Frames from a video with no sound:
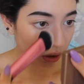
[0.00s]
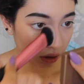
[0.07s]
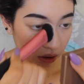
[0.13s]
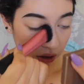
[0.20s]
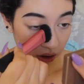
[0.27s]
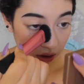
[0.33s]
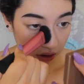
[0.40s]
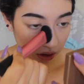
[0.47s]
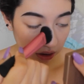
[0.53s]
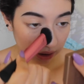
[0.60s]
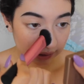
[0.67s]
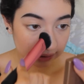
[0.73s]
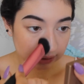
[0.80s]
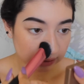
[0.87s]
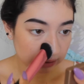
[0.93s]
And
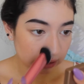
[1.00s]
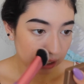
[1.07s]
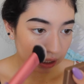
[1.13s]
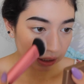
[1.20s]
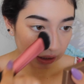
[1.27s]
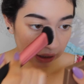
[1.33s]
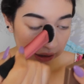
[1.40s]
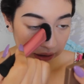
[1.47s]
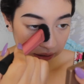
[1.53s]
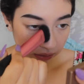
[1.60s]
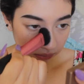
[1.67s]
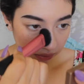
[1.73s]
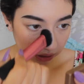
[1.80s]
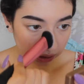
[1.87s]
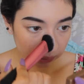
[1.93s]
it's not like a
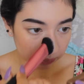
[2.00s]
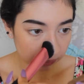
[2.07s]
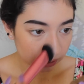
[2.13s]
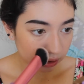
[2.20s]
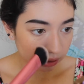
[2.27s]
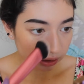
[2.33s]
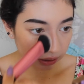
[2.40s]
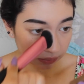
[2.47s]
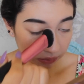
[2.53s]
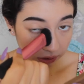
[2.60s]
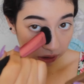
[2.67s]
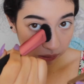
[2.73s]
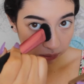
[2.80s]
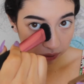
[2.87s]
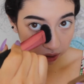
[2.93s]
really big
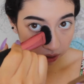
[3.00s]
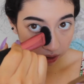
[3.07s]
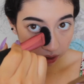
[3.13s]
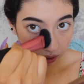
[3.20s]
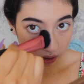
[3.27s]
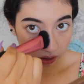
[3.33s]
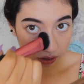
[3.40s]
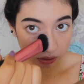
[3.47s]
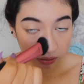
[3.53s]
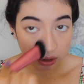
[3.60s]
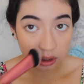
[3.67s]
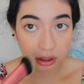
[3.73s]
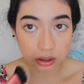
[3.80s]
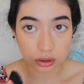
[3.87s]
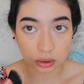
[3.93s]
difference, but you
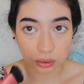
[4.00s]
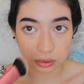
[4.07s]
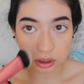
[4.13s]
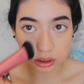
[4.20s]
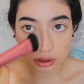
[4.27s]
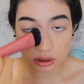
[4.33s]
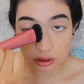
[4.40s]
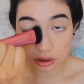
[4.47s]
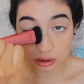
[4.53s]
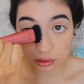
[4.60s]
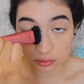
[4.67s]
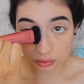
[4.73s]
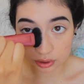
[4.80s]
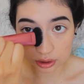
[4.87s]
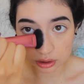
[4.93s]
can notice this
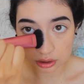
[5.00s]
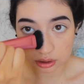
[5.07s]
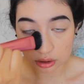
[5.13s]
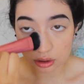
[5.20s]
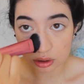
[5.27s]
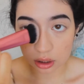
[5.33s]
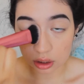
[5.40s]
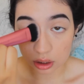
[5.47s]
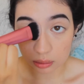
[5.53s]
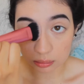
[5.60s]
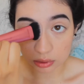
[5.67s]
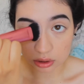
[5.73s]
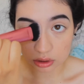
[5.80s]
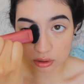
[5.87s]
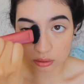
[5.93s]
difference. Let
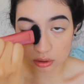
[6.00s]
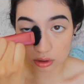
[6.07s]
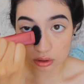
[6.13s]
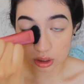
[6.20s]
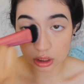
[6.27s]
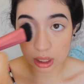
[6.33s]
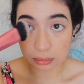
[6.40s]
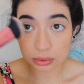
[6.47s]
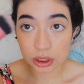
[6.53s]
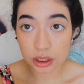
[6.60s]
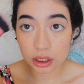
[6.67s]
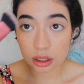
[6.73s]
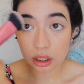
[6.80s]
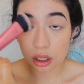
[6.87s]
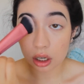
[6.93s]
me show you. And I'm
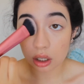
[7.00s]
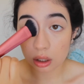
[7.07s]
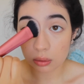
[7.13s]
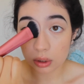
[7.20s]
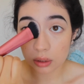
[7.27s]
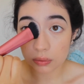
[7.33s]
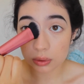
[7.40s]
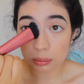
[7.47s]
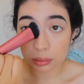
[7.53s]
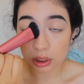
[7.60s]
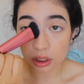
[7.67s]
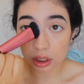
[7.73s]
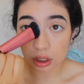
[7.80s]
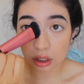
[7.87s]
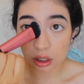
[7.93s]
taking it all the way from
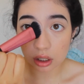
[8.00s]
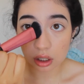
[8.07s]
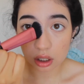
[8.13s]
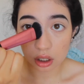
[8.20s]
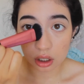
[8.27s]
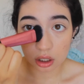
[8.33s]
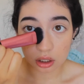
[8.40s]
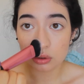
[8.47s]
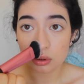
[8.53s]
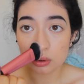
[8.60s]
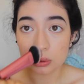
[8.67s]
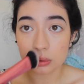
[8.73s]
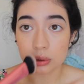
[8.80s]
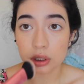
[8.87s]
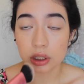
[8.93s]
here
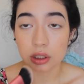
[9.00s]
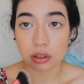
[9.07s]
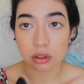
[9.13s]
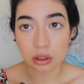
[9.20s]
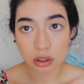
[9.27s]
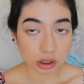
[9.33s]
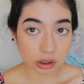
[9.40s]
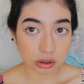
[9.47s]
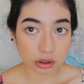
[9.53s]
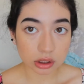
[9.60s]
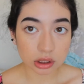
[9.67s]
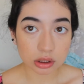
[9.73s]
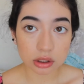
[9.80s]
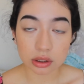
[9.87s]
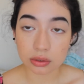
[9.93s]
through here. You
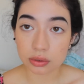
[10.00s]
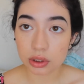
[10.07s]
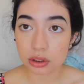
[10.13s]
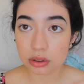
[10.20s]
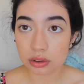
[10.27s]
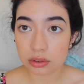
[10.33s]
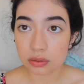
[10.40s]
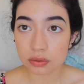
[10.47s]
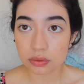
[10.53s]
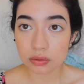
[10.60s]
see the difference?